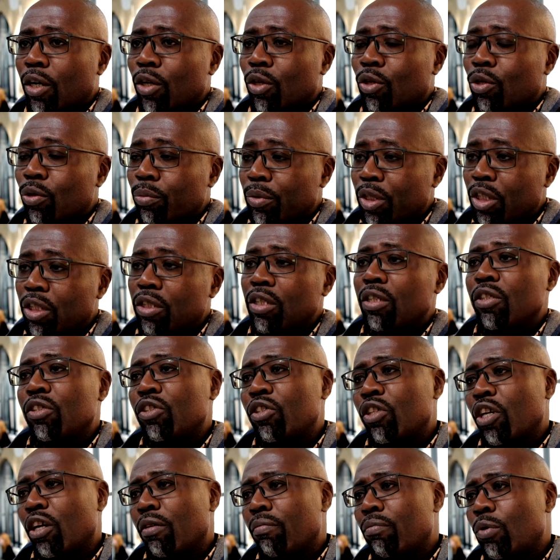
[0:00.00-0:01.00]

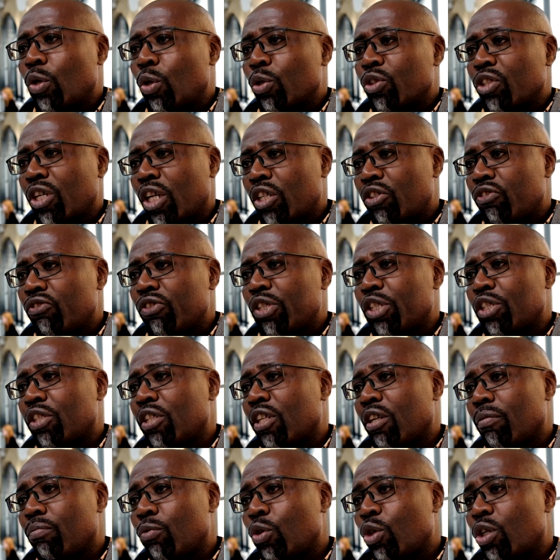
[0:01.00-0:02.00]
comedians, there are more satirists,
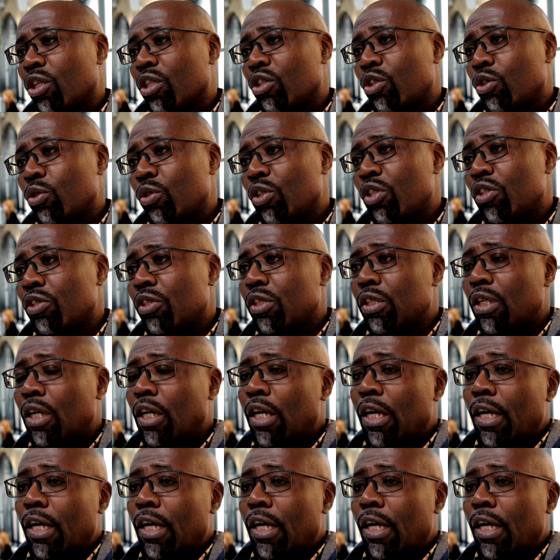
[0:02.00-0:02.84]
there are more cartoonists,